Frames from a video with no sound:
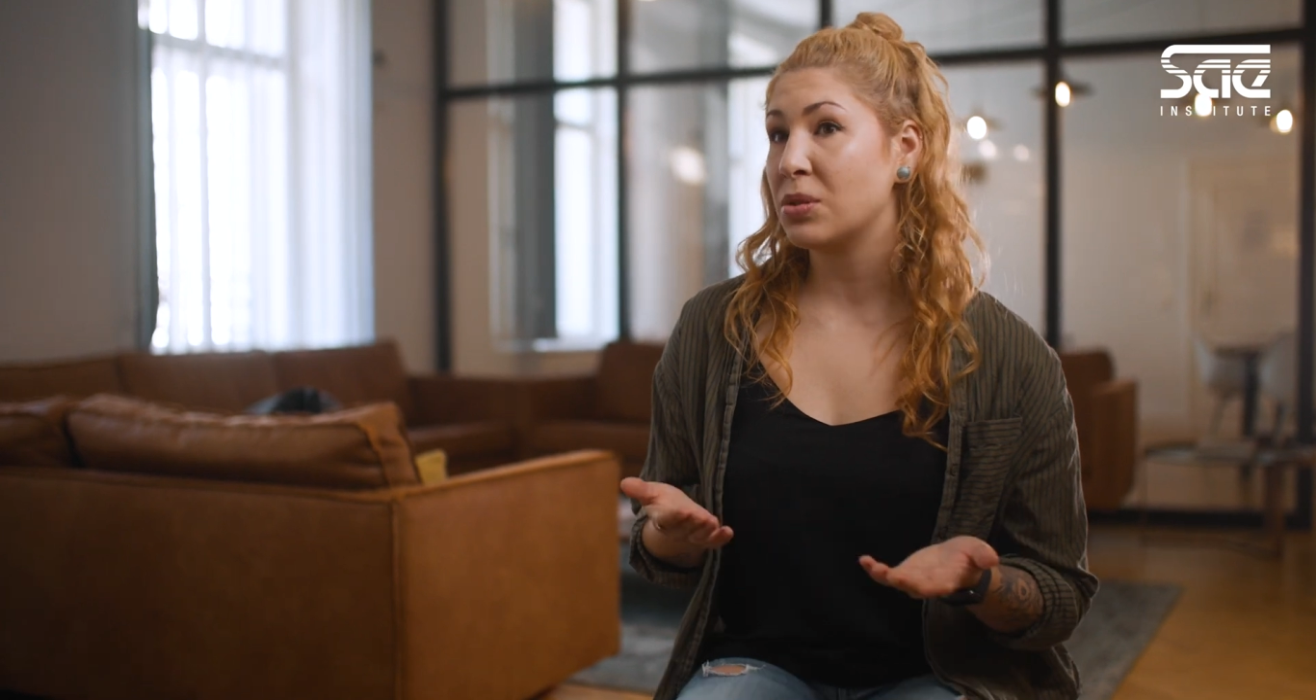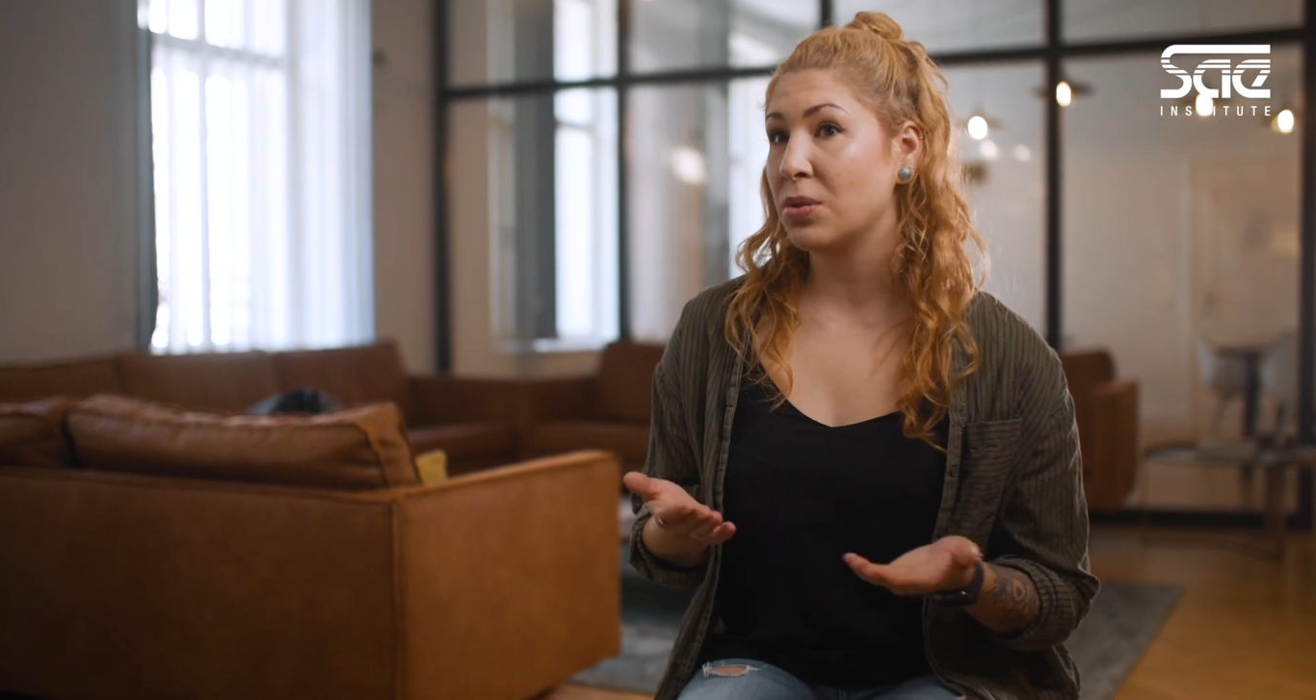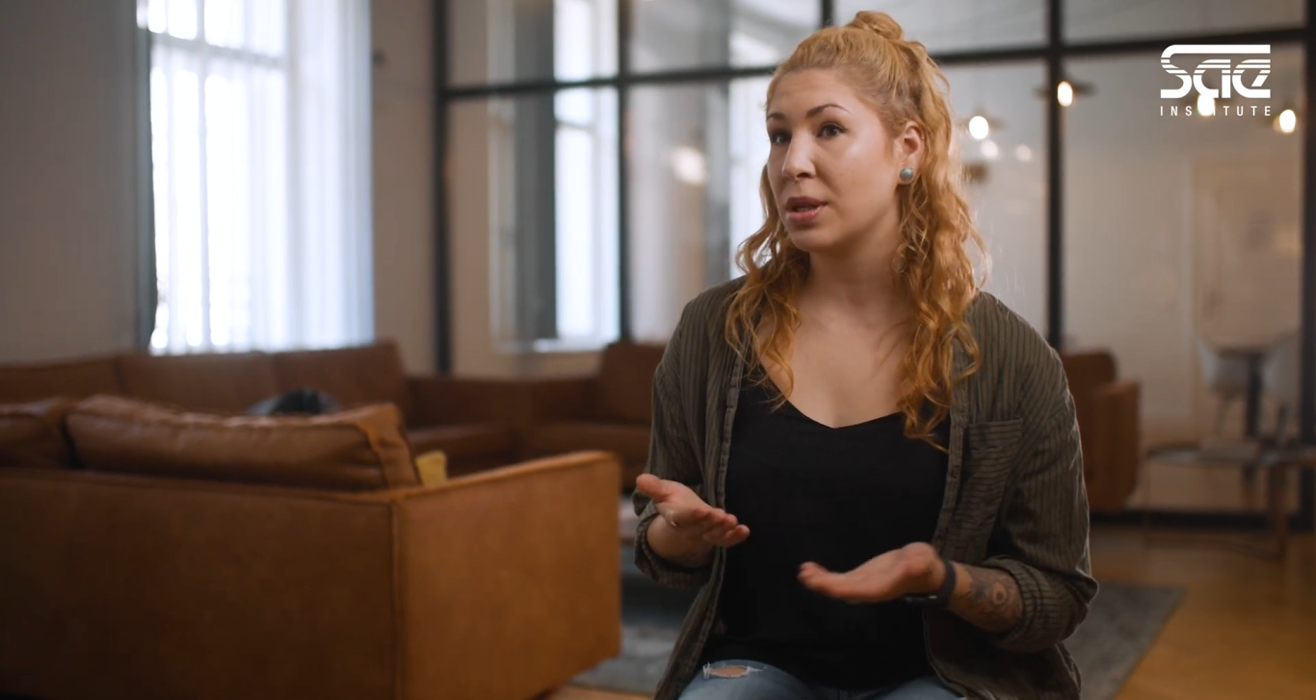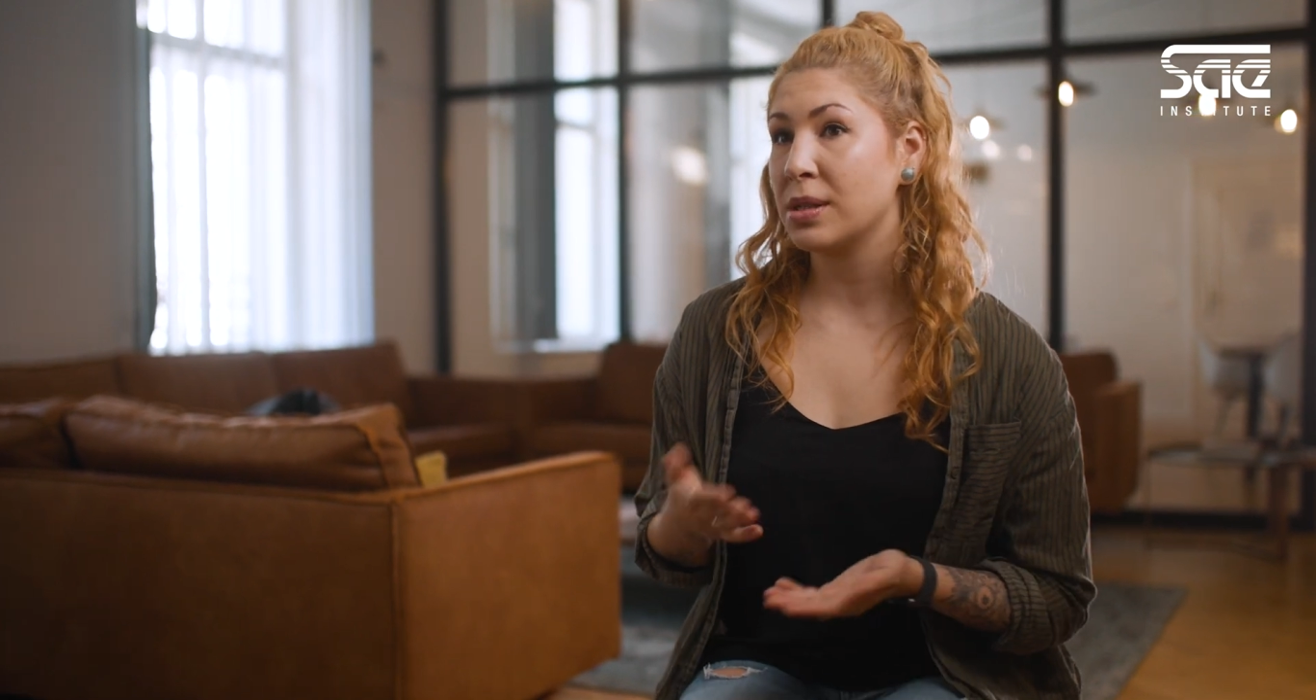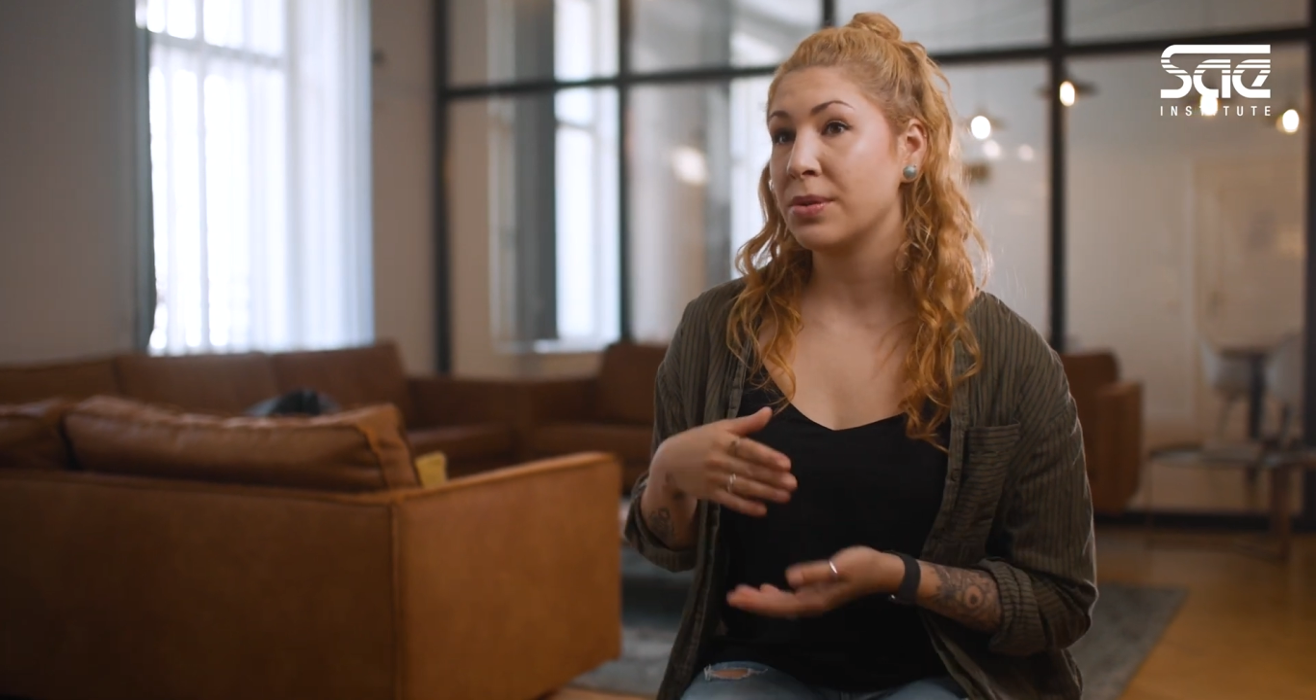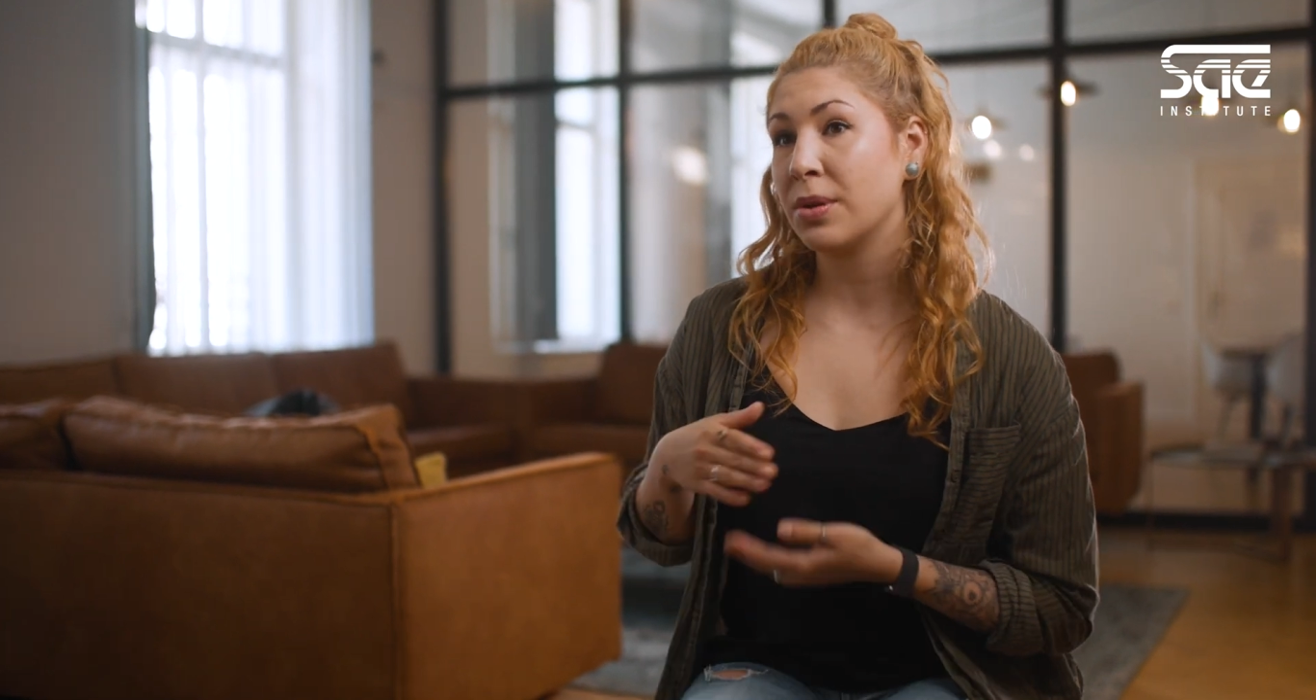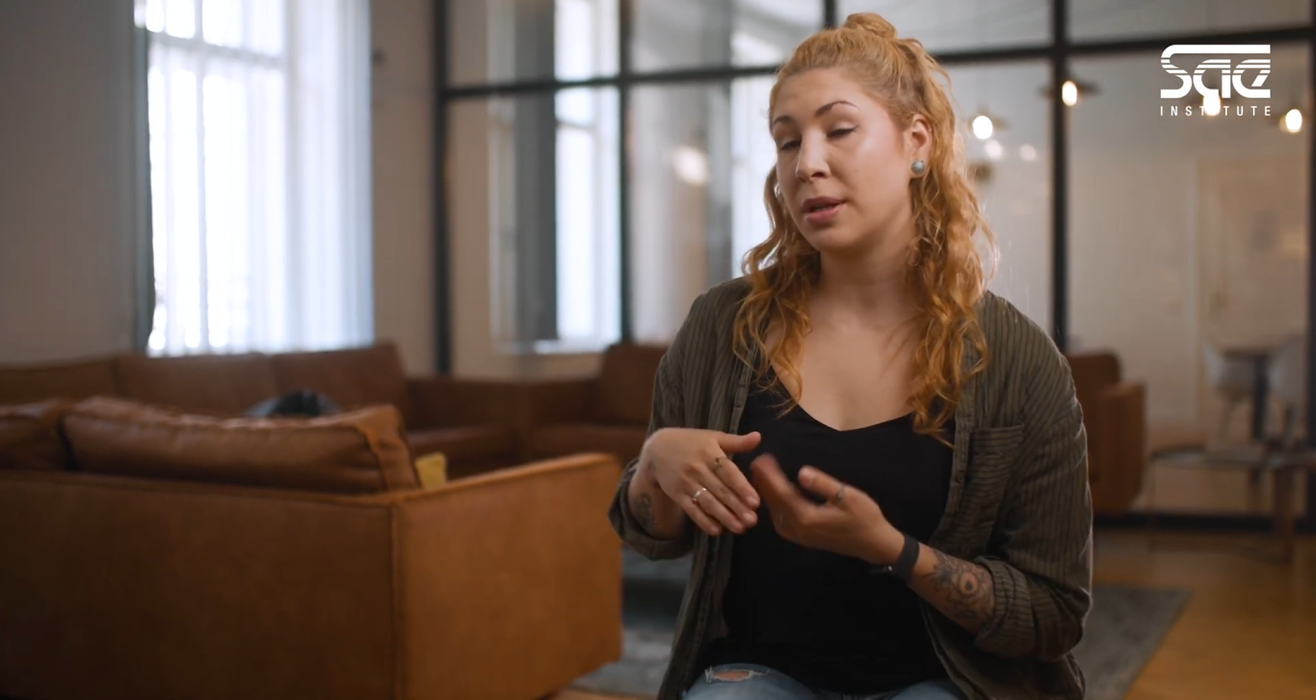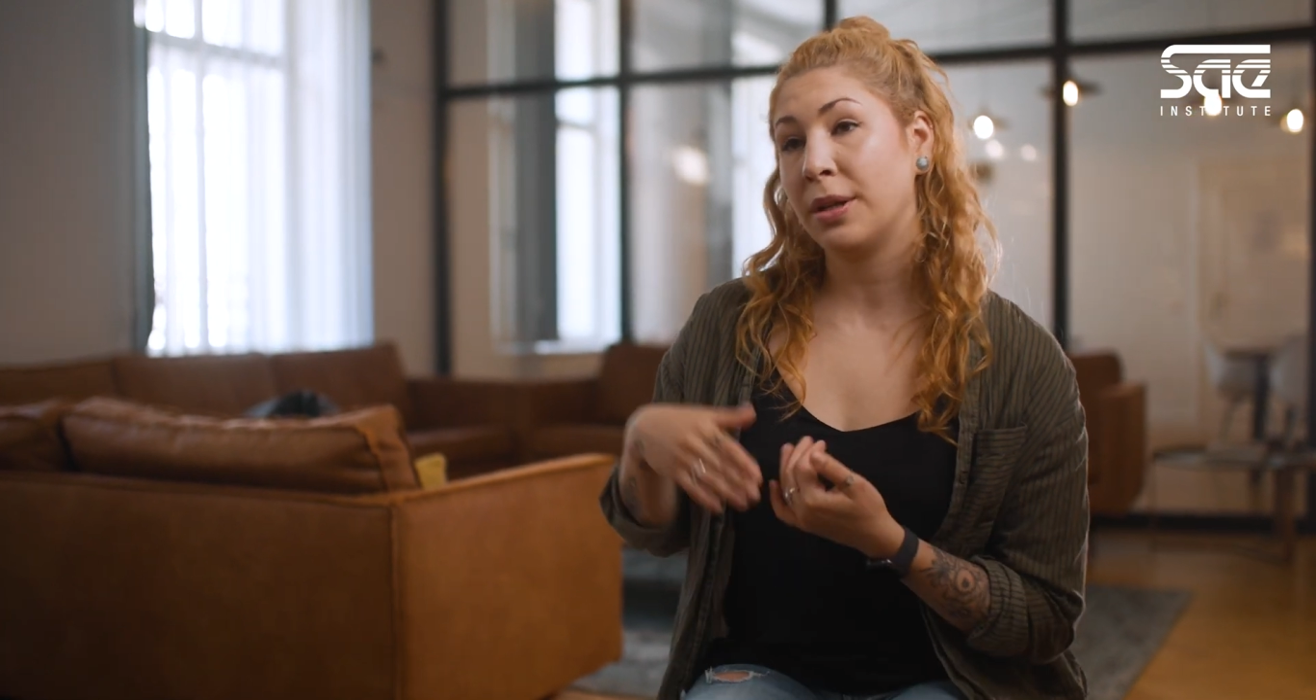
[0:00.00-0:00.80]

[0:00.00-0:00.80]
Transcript: students who are a